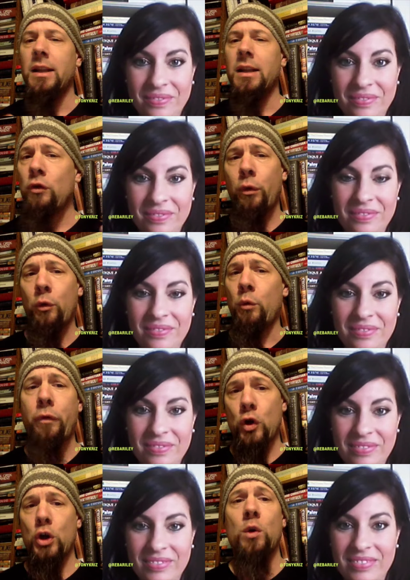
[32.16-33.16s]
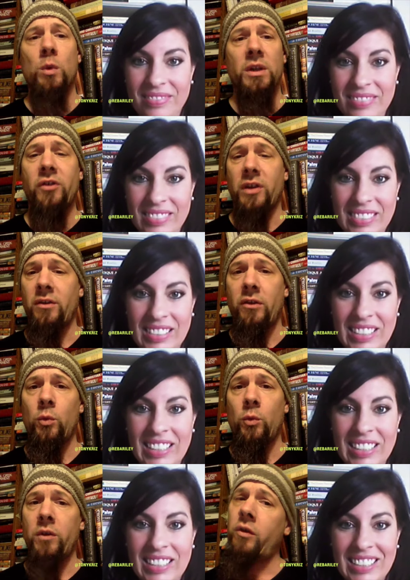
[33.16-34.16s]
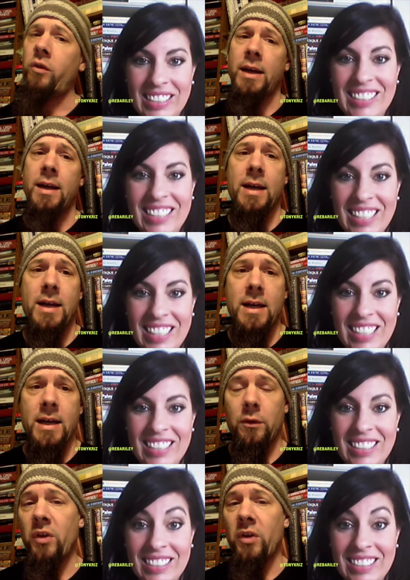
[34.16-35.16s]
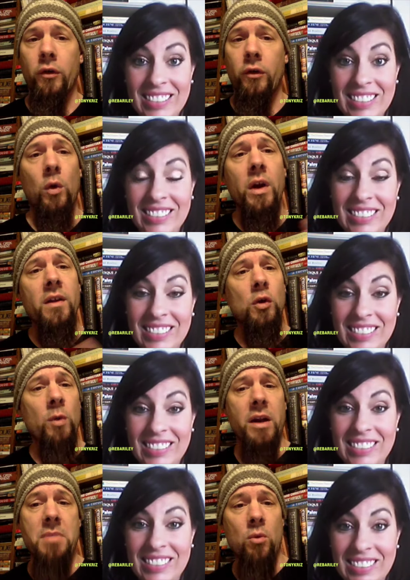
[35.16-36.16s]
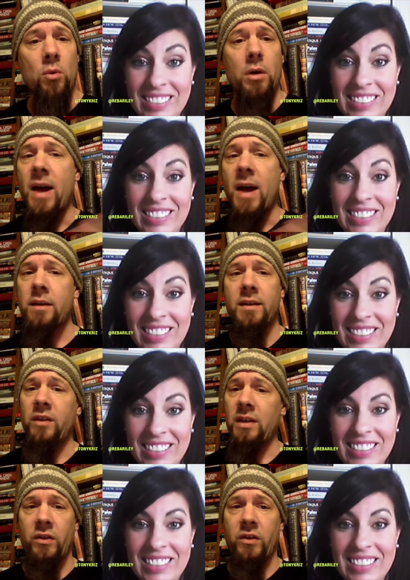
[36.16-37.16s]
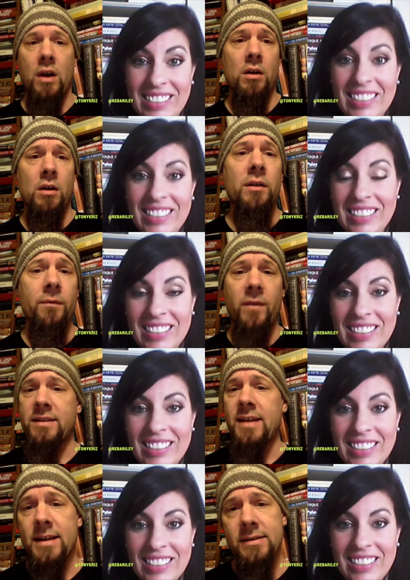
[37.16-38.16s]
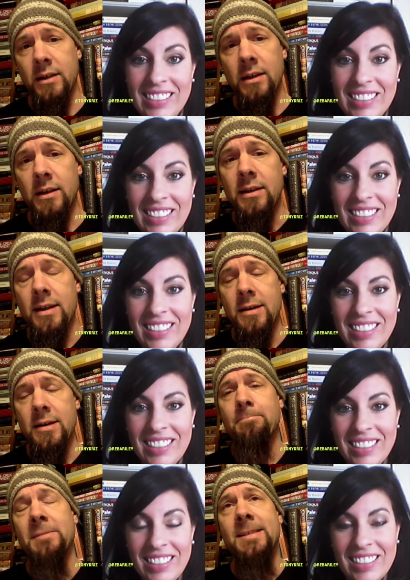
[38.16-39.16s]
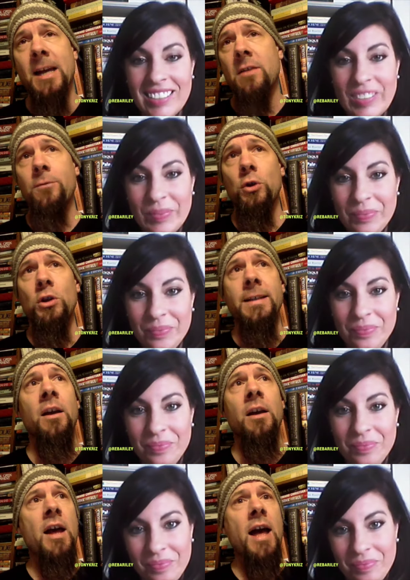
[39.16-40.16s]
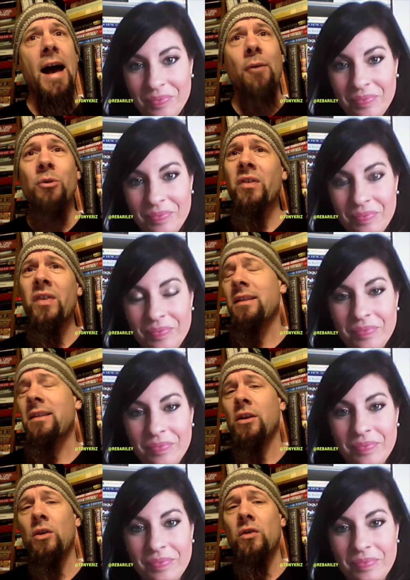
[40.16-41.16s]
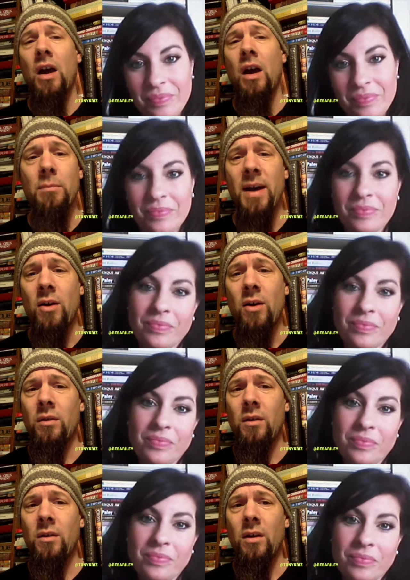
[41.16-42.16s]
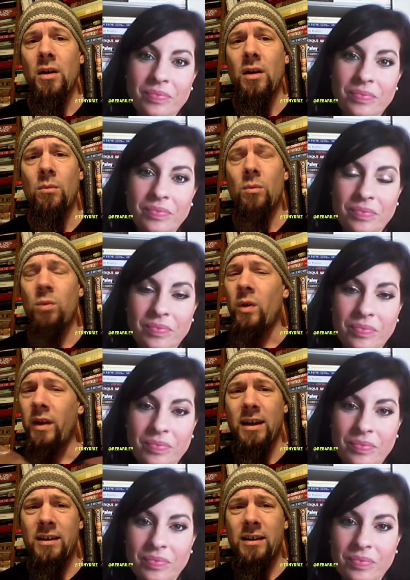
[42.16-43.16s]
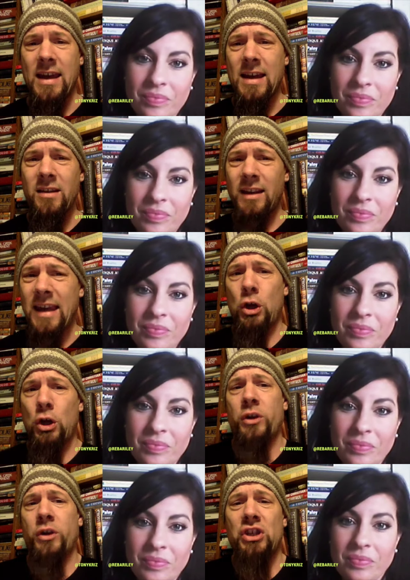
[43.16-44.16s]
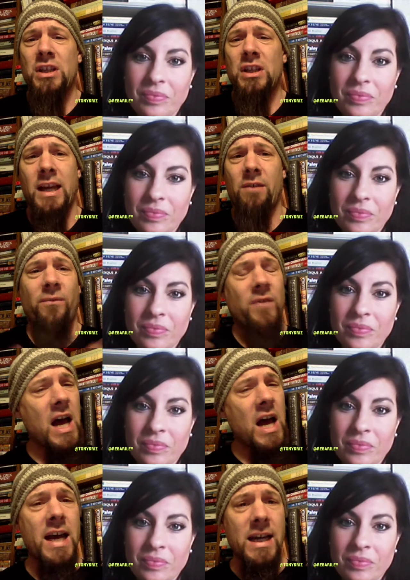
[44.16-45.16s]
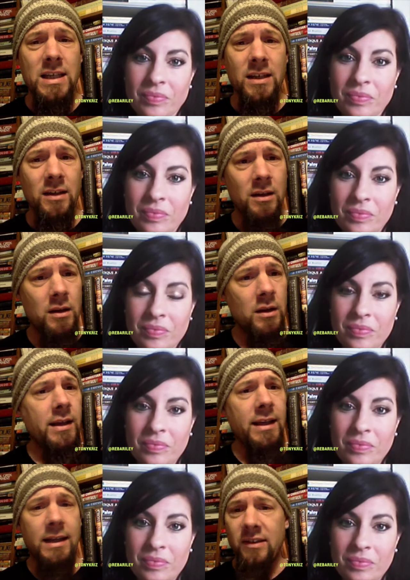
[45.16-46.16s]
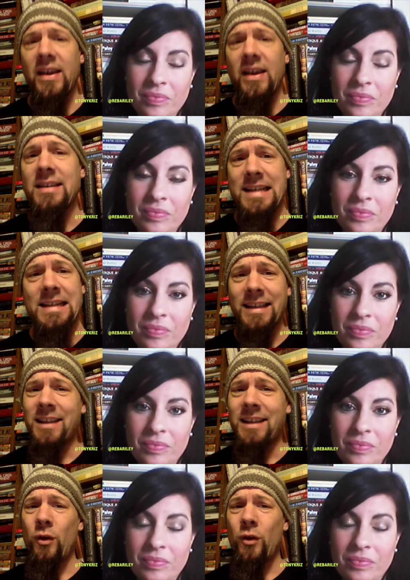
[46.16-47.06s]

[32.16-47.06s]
Speaker 1: led you through 30 religions, which is a bizarre story, and then you write a memoir about it that's hysterical and fantastic and um, insightful. And I would just like to hear you talk about um, like, can can a Christian like find insight and healing in